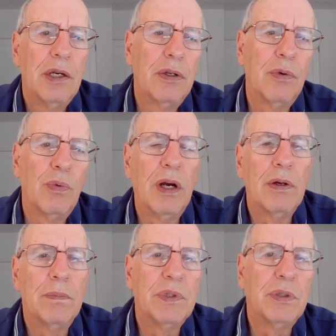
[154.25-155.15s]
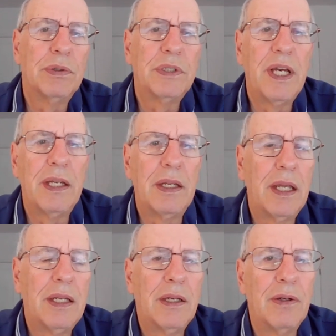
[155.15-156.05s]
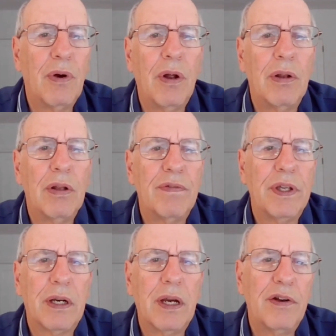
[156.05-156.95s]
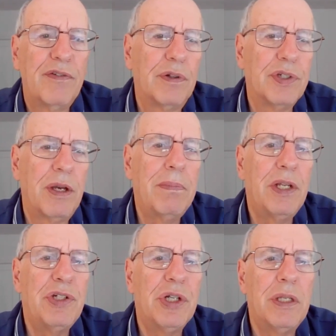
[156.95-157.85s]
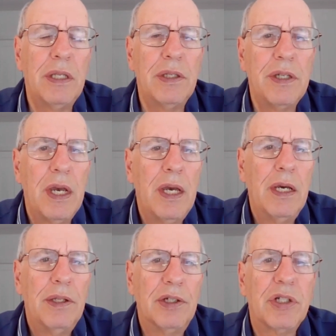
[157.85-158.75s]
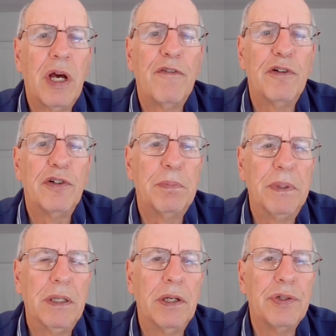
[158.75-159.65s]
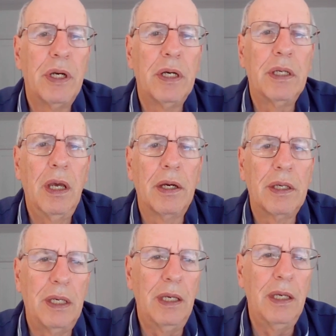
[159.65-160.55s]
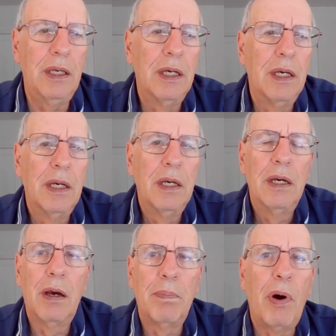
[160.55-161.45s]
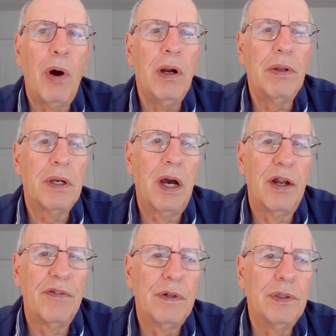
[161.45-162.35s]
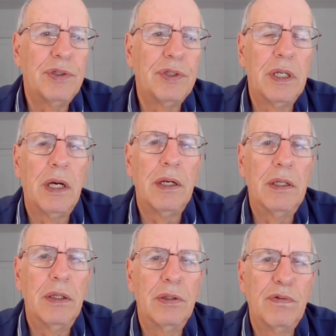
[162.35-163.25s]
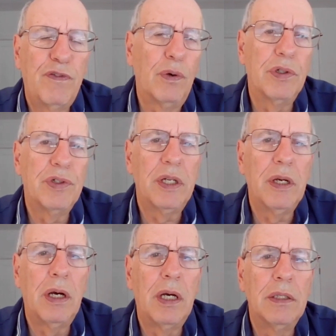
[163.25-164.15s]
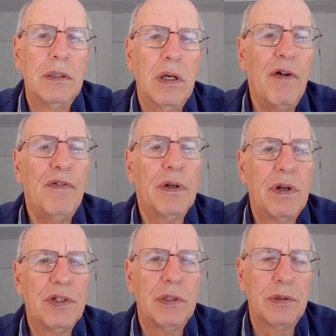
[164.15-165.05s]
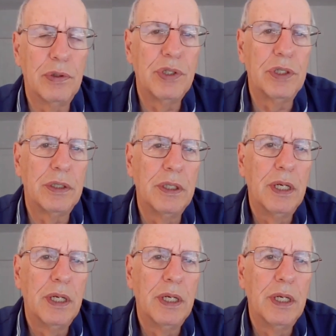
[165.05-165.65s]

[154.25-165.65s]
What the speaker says: You're welcome to attend any and all of the conference. I mentioned this conference because a key part of the conference is focusing on conflict resolution